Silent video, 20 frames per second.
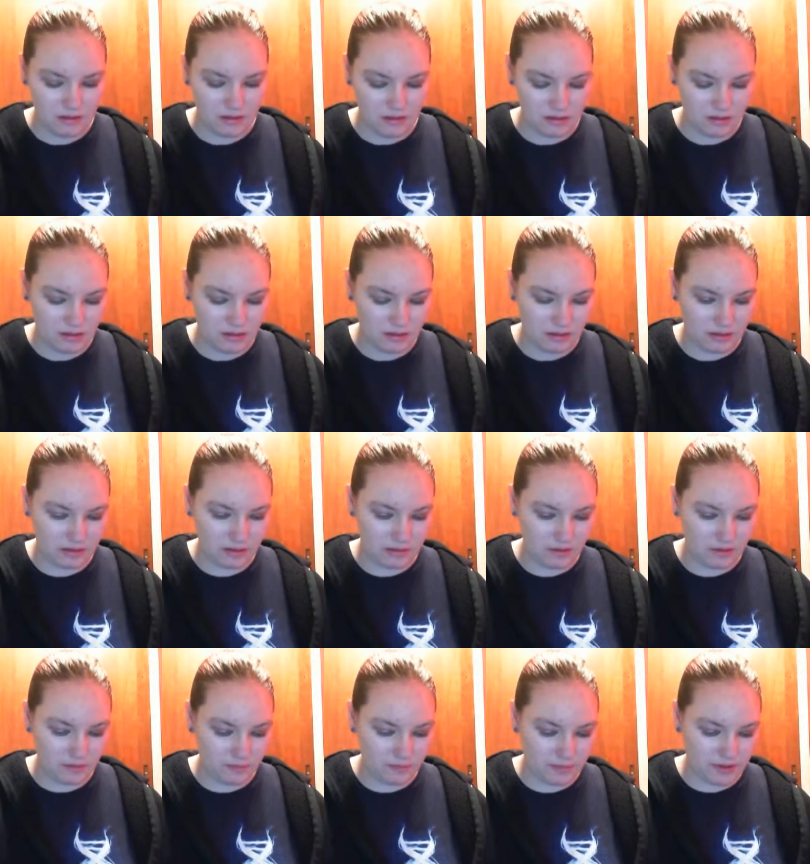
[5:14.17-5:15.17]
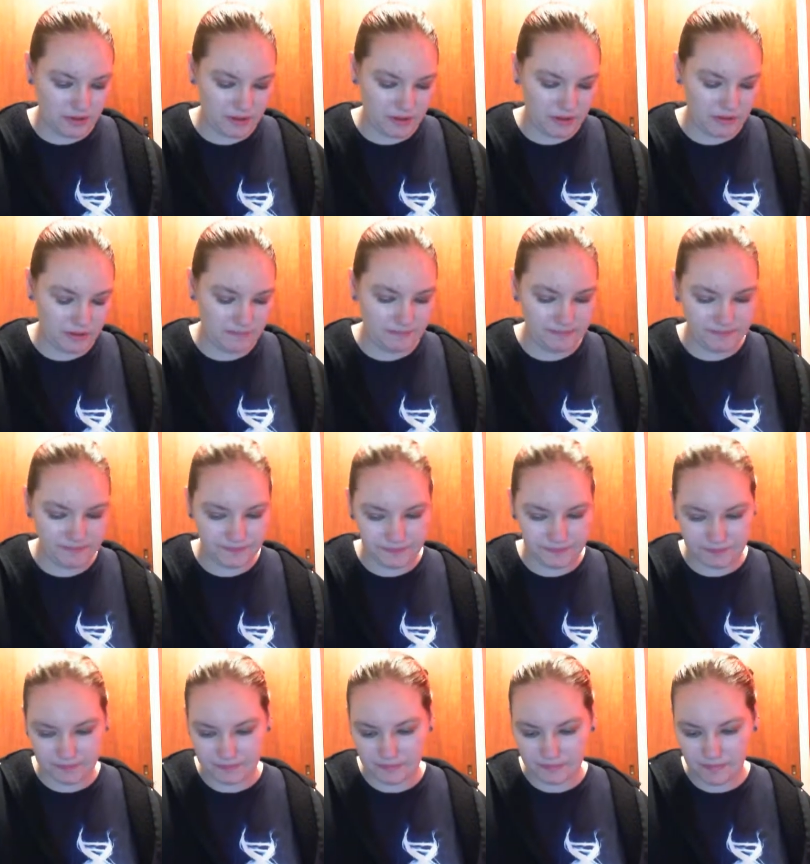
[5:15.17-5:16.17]
And let's open the
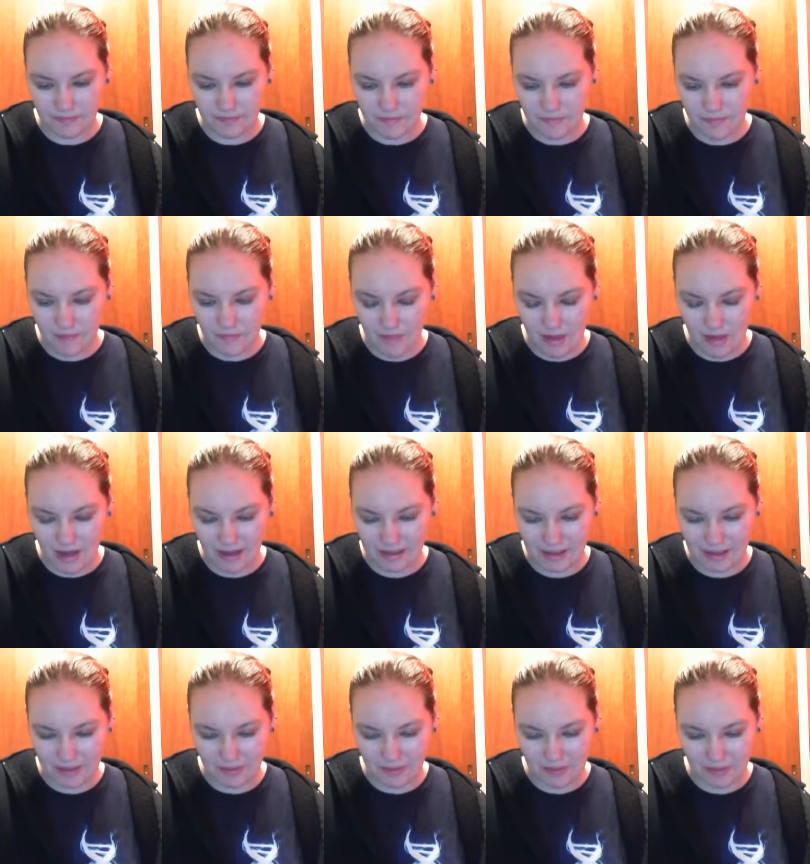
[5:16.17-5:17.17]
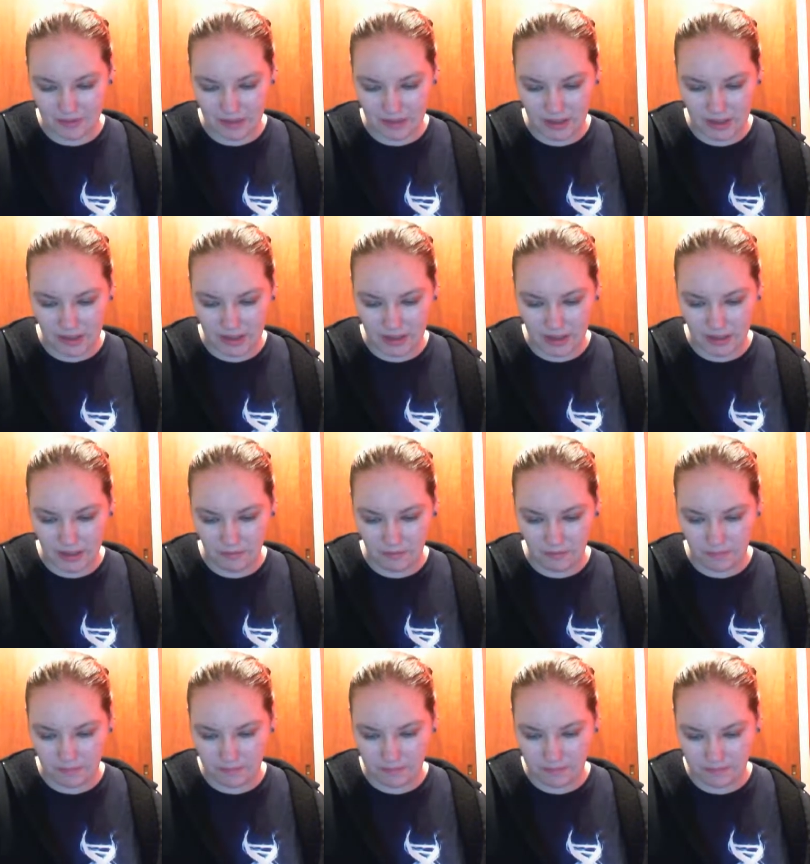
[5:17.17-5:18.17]
Chipotle
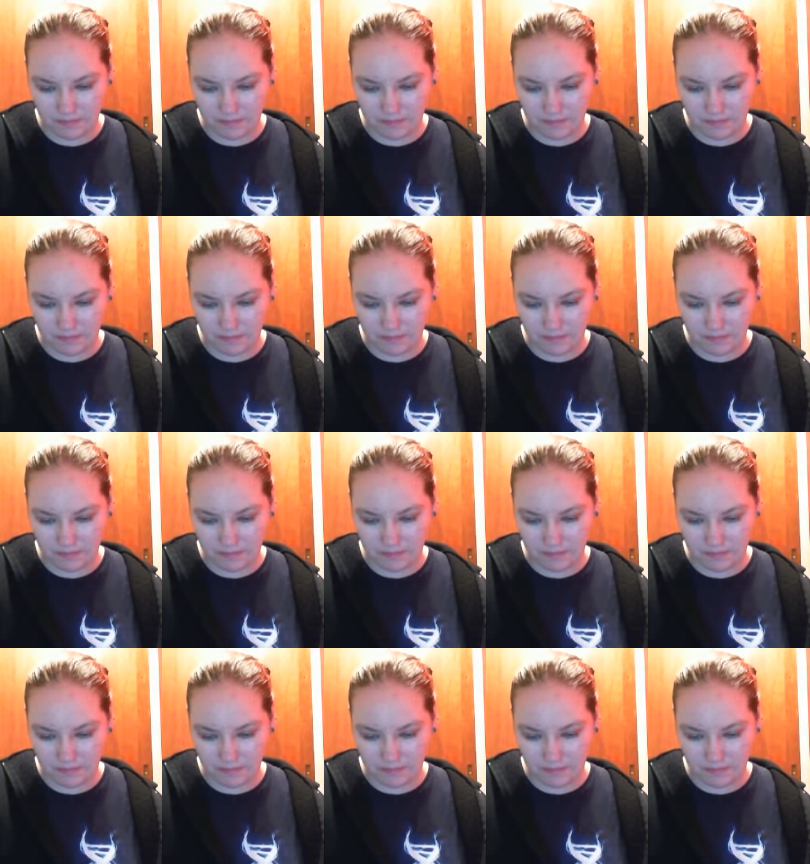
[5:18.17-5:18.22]
dip.